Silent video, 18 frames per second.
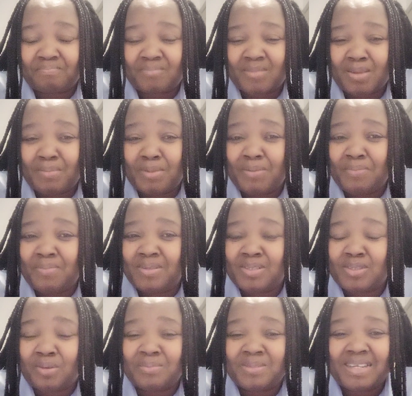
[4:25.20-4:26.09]
maybe
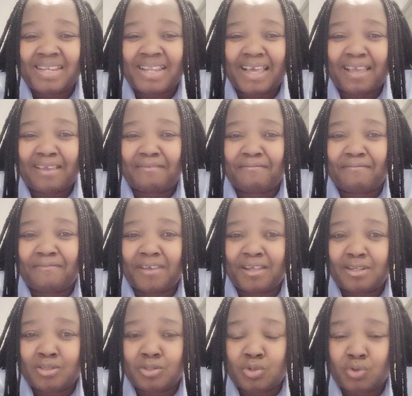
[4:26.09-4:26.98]
something like
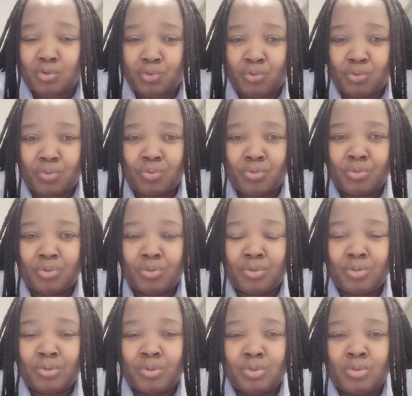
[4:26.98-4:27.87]
Velcro
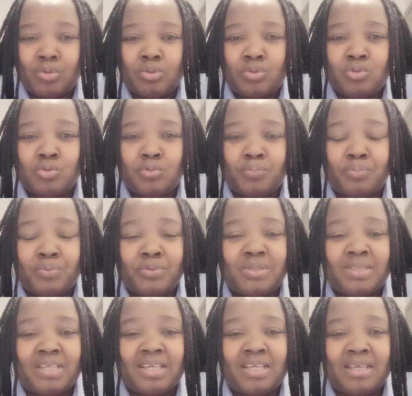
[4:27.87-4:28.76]
to
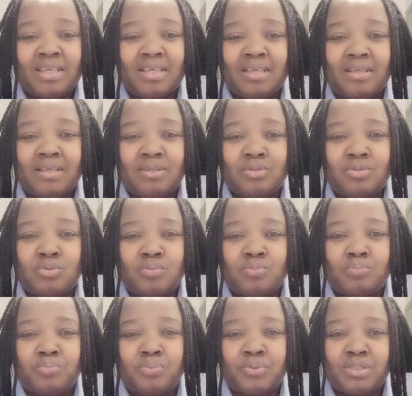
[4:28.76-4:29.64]
put
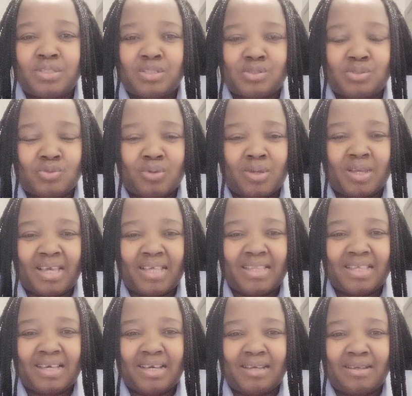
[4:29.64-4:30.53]
it
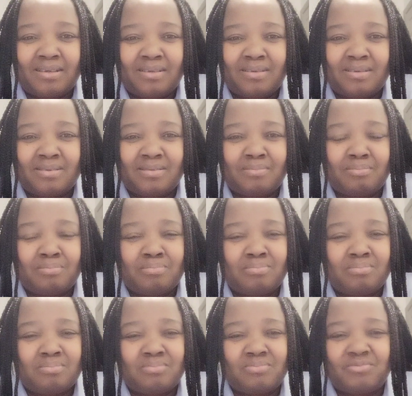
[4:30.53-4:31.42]
together.
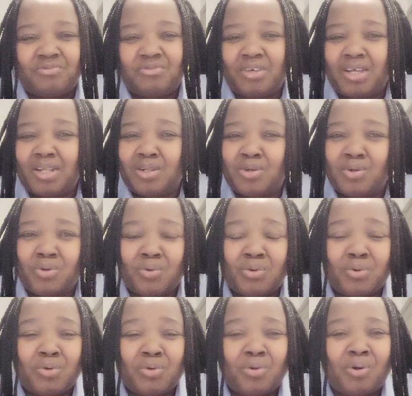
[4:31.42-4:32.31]

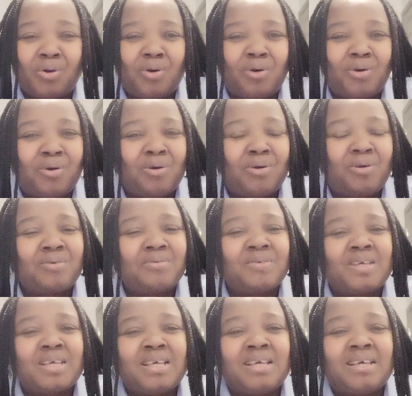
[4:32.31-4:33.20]
Velcro or
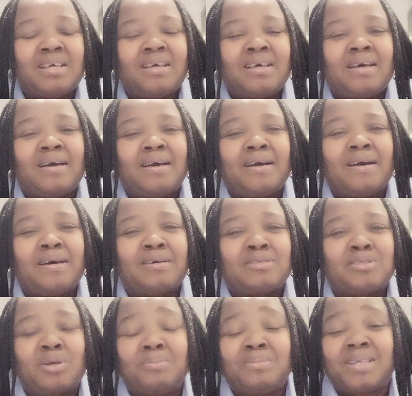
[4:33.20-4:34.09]

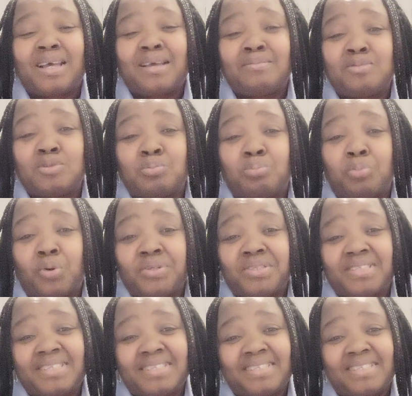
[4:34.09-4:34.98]
sometimes
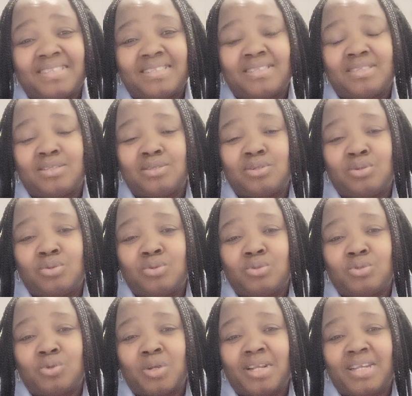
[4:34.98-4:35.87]
buttons,
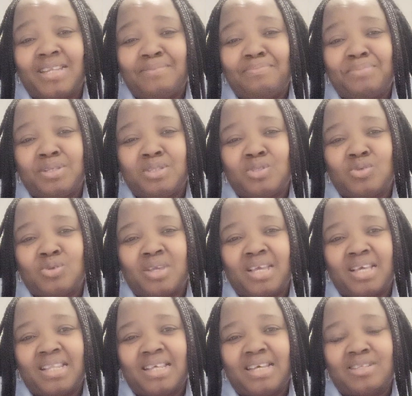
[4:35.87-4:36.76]
to clip it
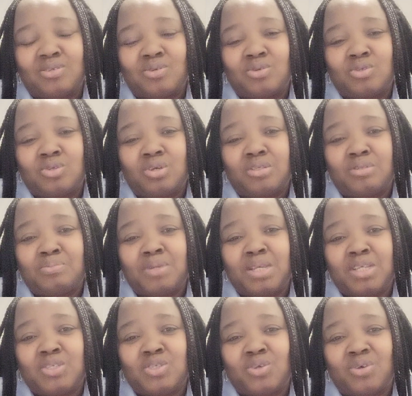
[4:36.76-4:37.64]
together. So just
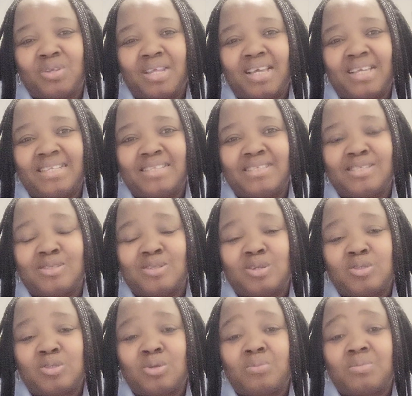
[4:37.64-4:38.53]
make sure that it is
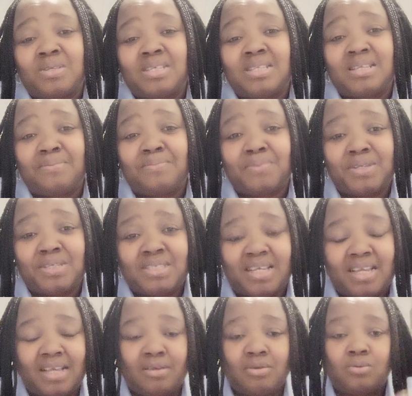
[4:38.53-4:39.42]
not something the
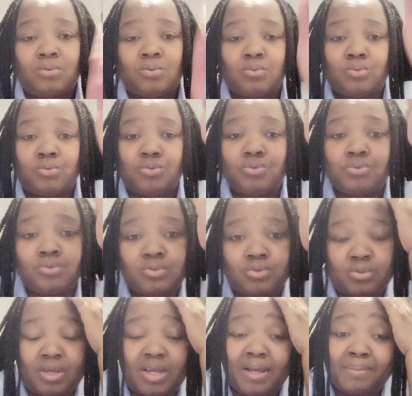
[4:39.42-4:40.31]
patient will
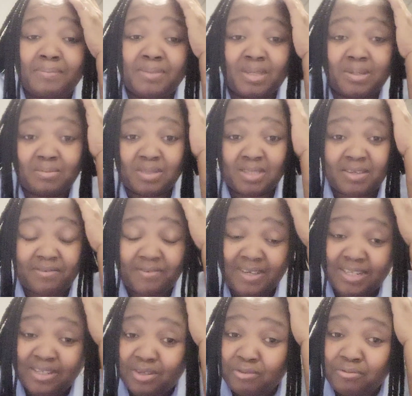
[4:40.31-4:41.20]
use to harm themselves,
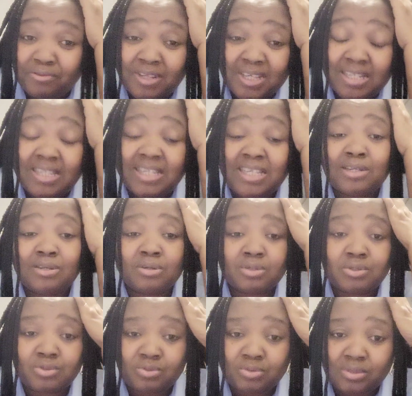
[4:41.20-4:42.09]
and definitely
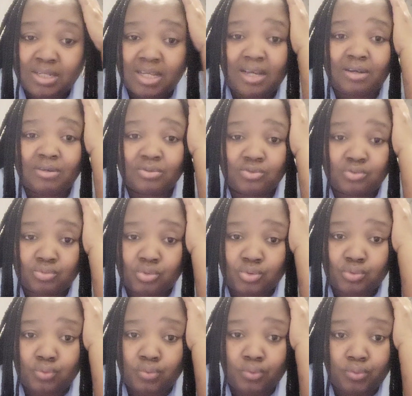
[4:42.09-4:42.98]
not those gowns with
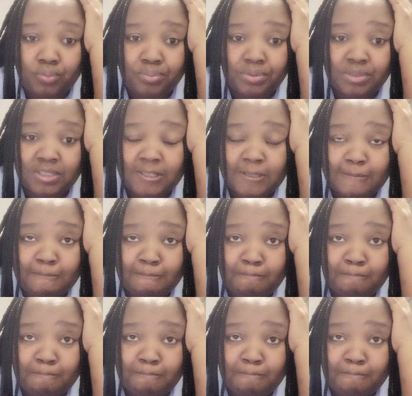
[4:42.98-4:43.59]
ropes.